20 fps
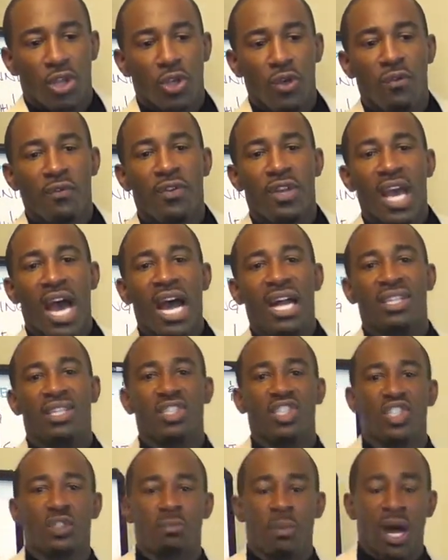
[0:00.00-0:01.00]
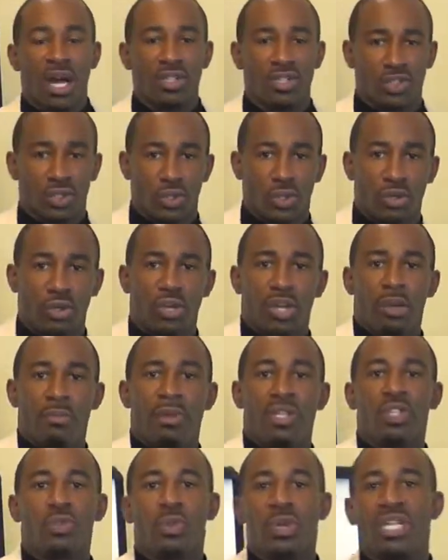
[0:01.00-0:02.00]
you've got to sponsor
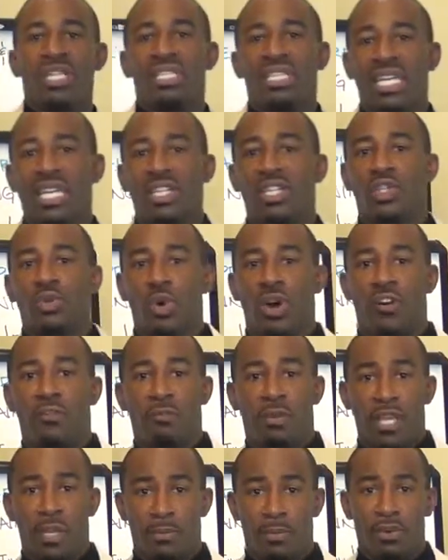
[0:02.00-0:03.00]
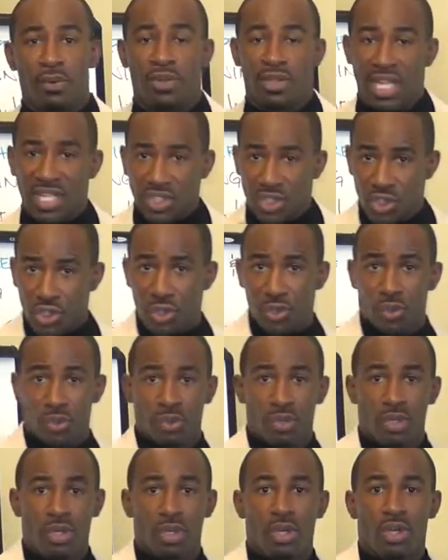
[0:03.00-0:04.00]
between 10 to 12 people. That's
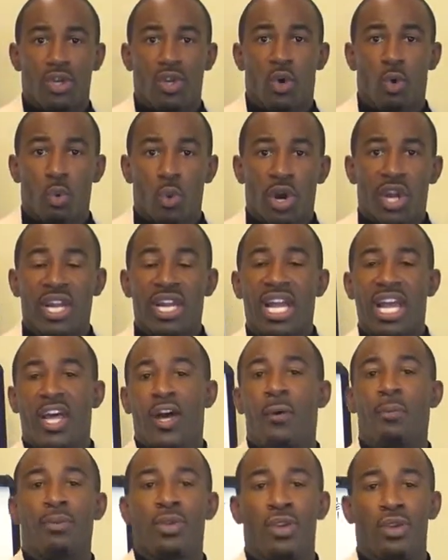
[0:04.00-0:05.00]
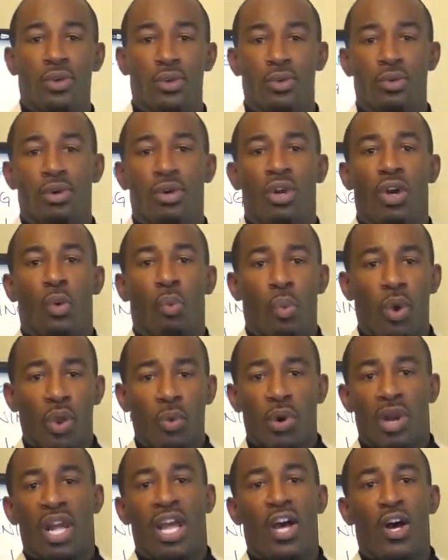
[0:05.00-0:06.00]
you. We're going to help you. We
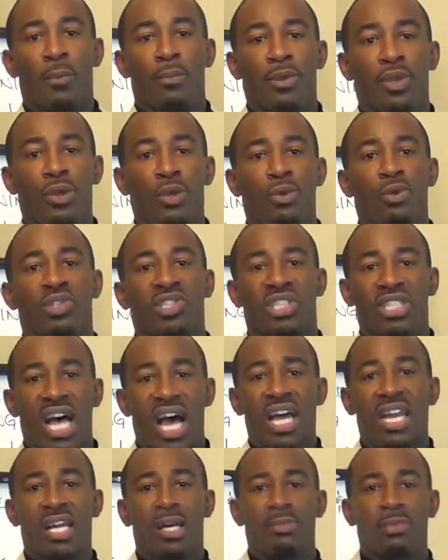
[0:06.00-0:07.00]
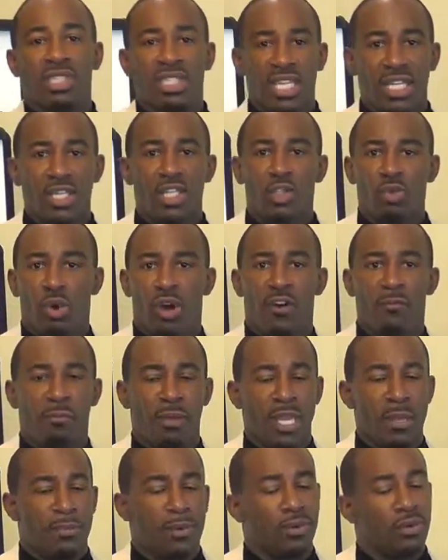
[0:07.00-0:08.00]
want to help you sign up 10 to 12
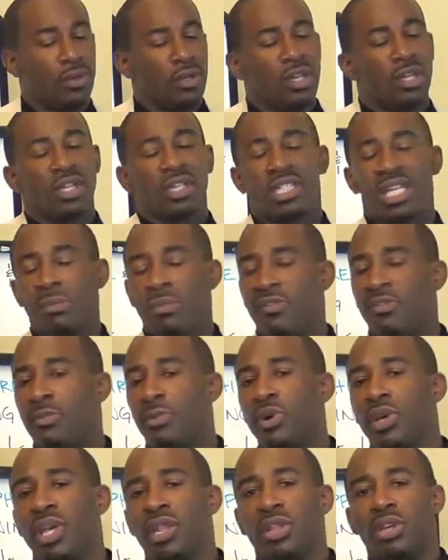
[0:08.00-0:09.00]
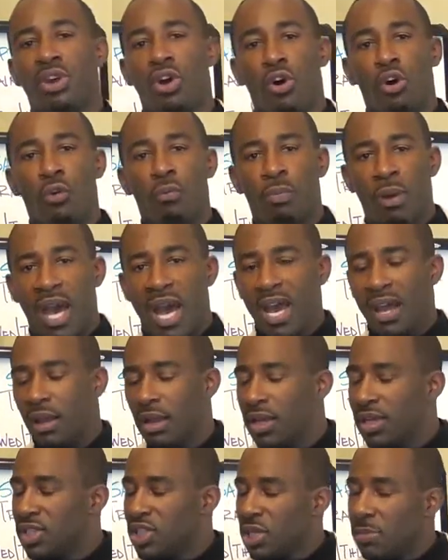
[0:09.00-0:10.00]
people. Some of them will get the gold pack.
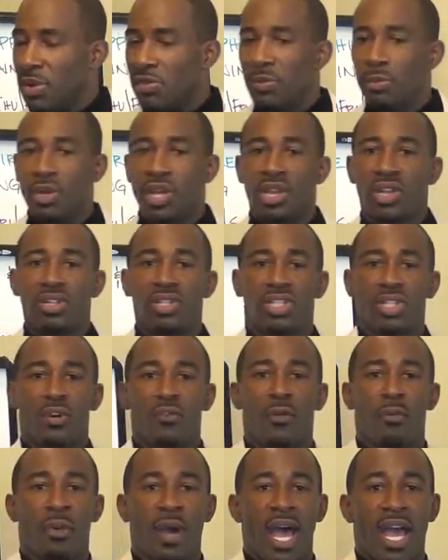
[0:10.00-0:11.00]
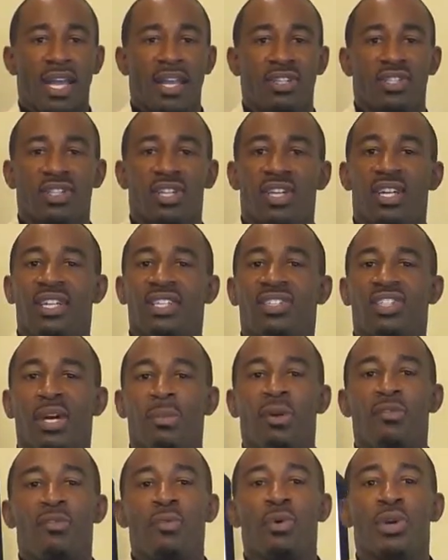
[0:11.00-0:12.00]
Some of them will get the silver package.
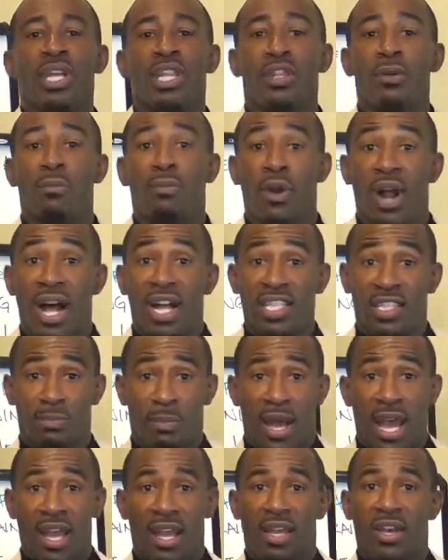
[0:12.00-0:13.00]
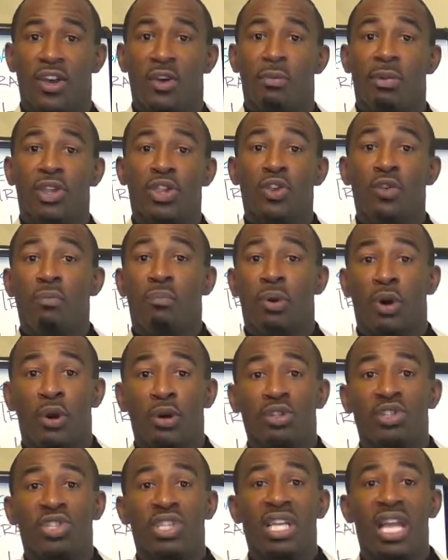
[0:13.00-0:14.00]
Some of them will get the bronze pack. But you
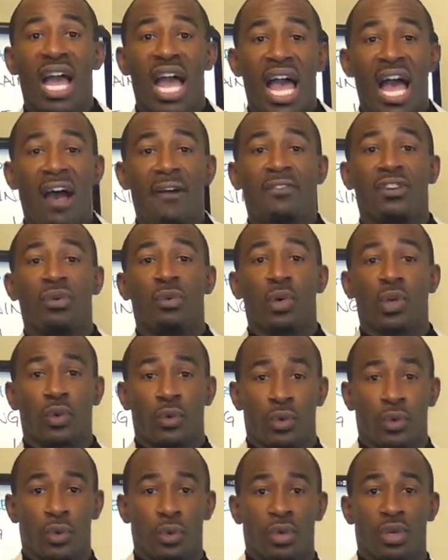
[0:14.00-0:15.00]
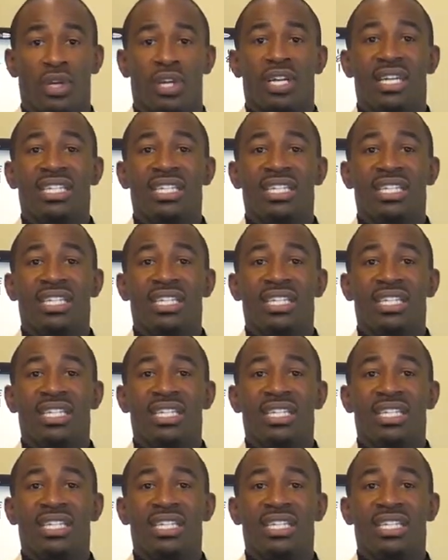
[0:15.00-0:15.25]
personally have to recruit